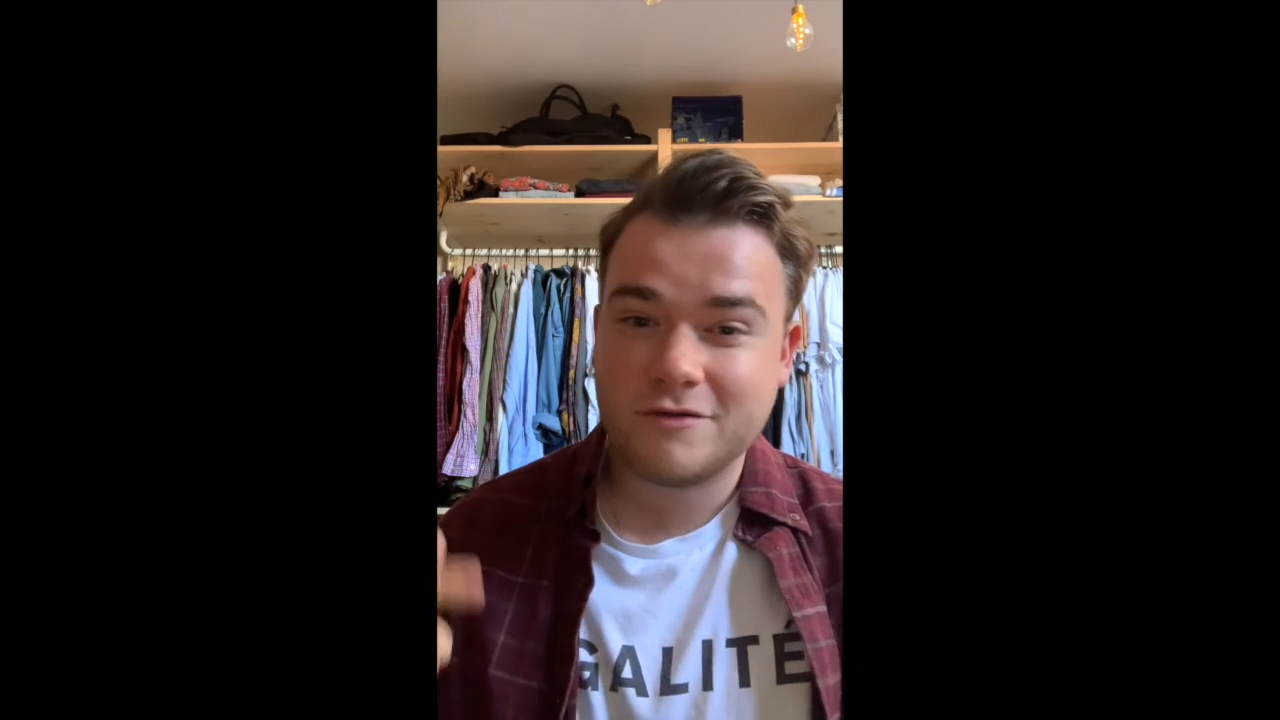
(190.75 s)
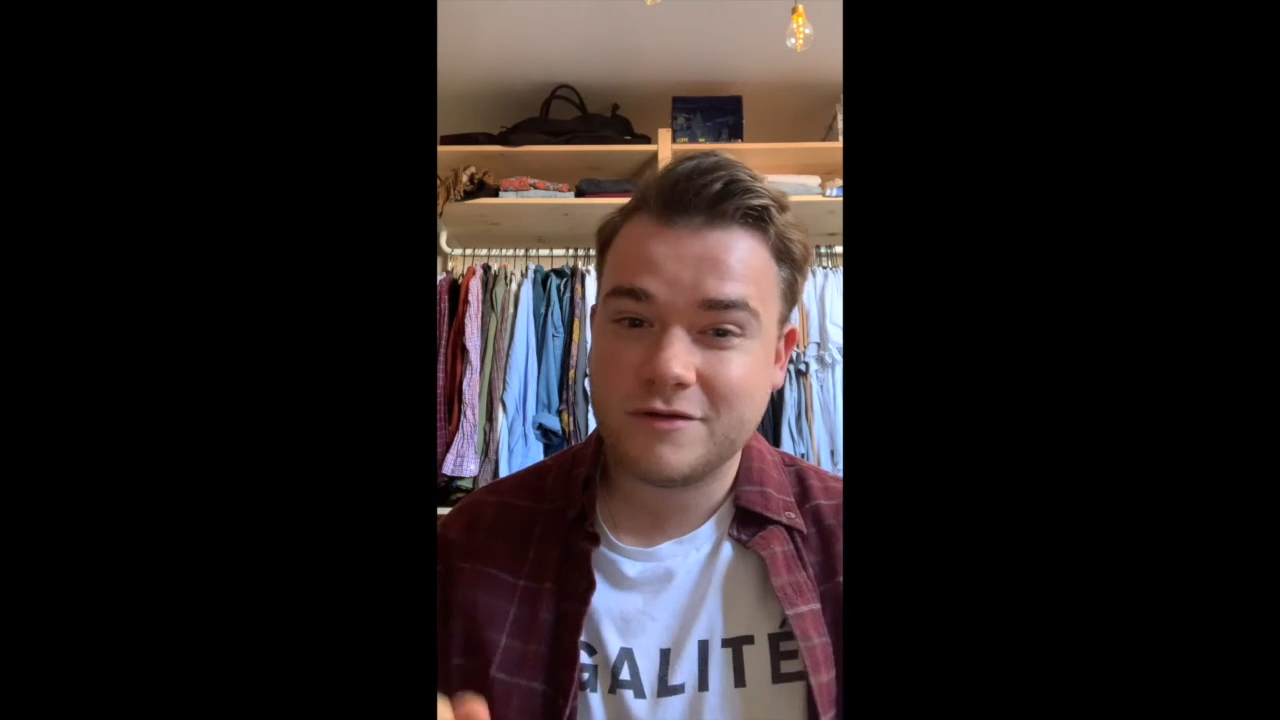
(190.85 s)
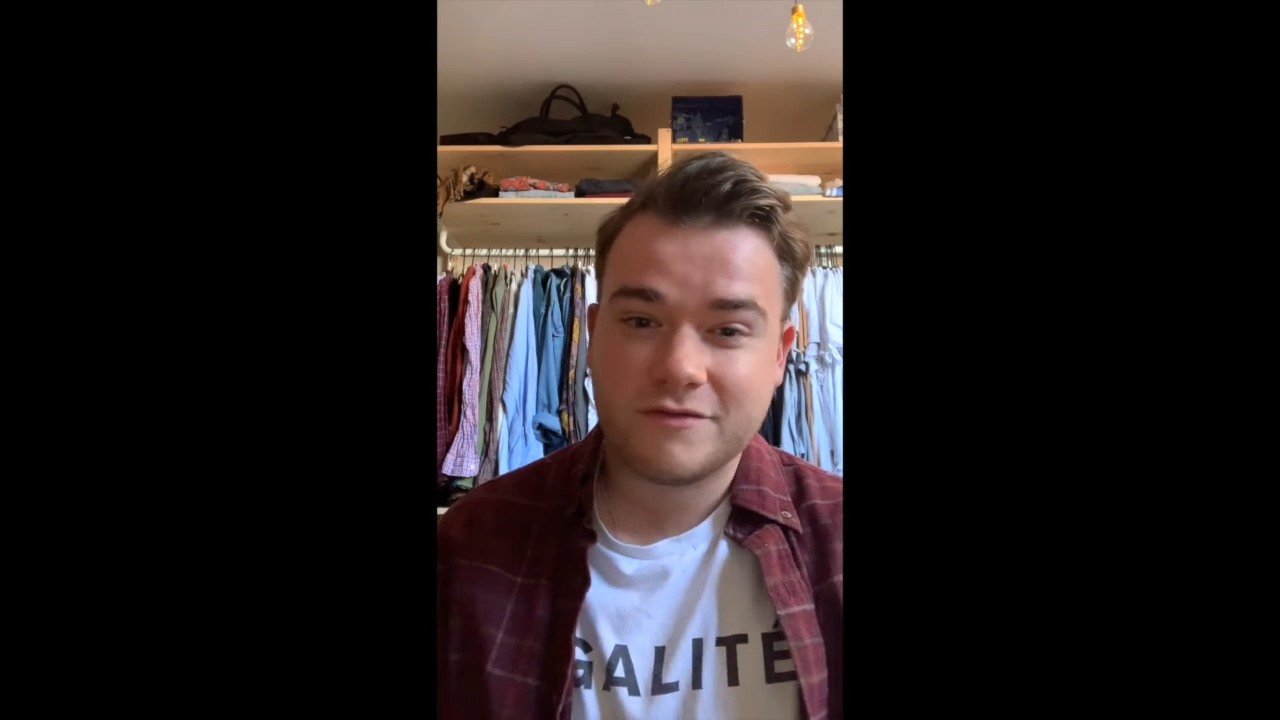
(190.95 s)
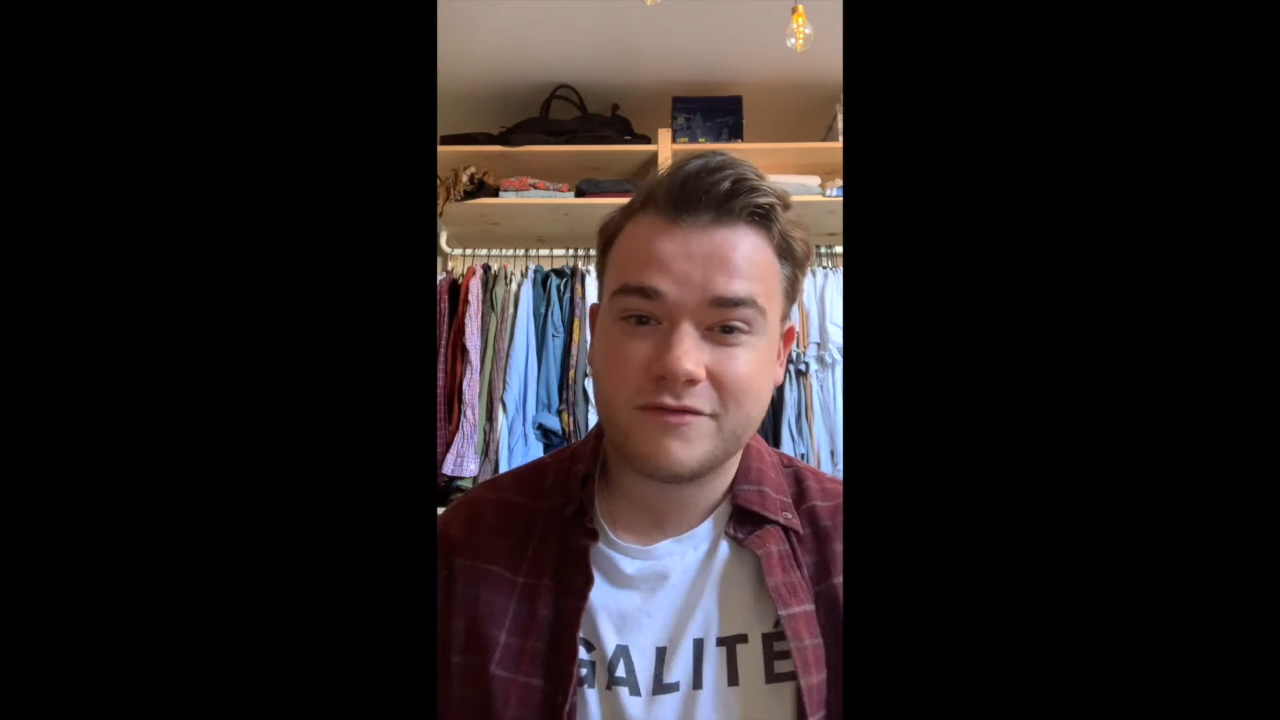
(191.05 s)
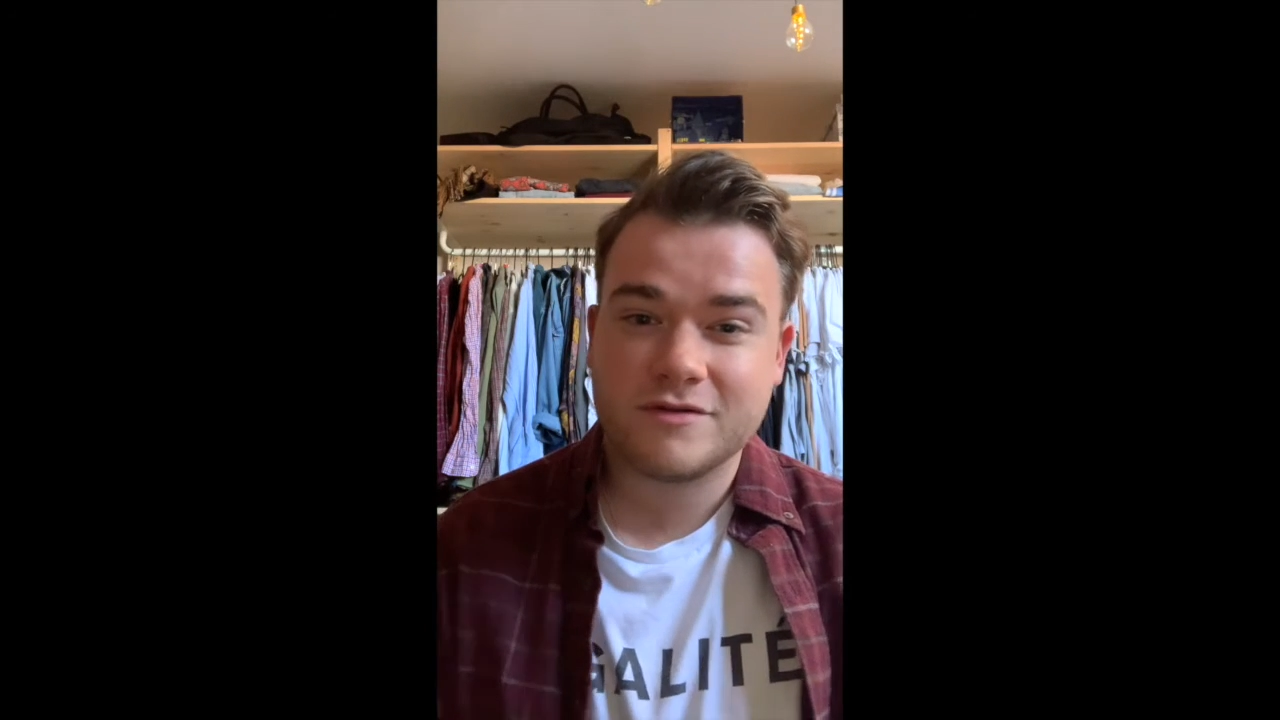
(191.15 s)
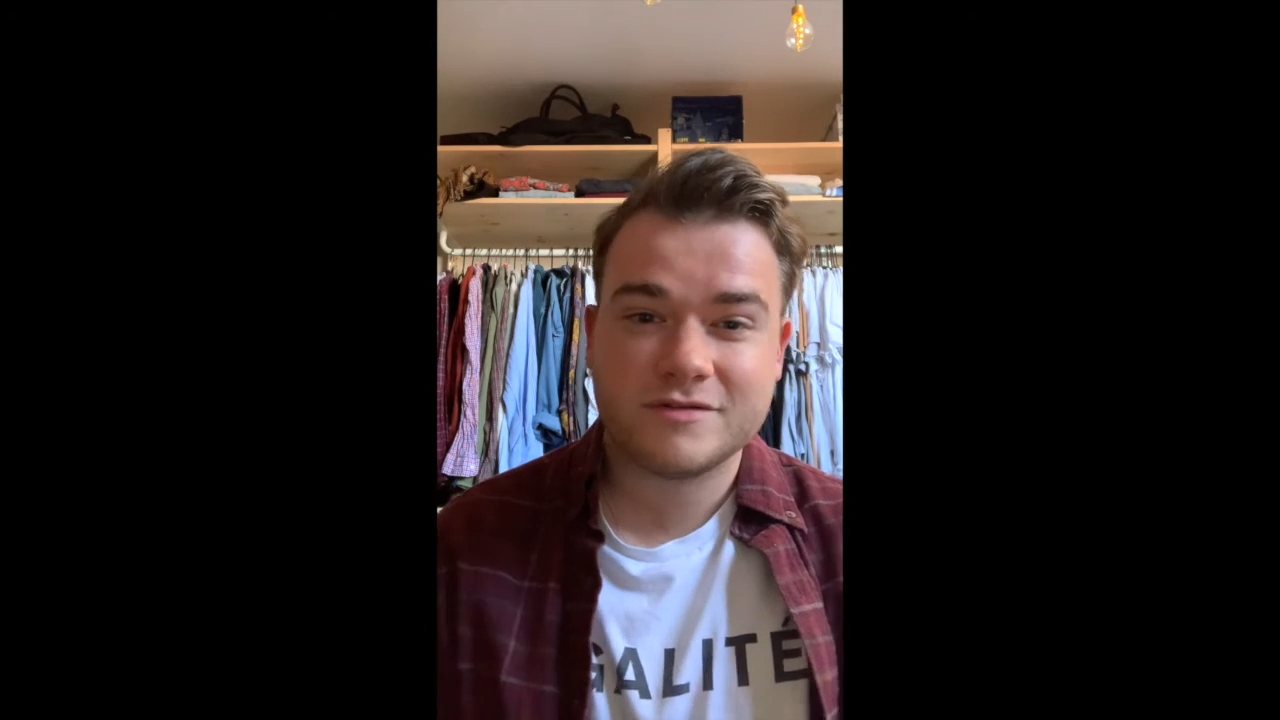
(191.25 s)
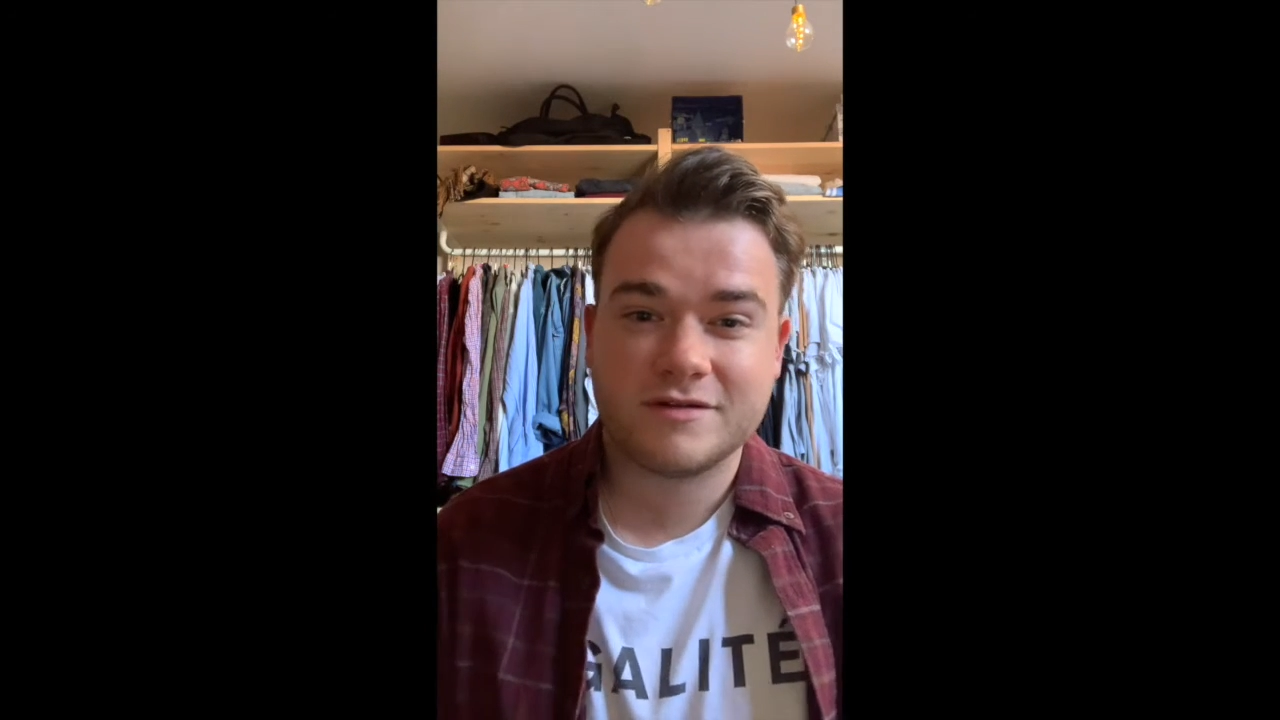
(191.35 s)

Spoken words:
Love of Huns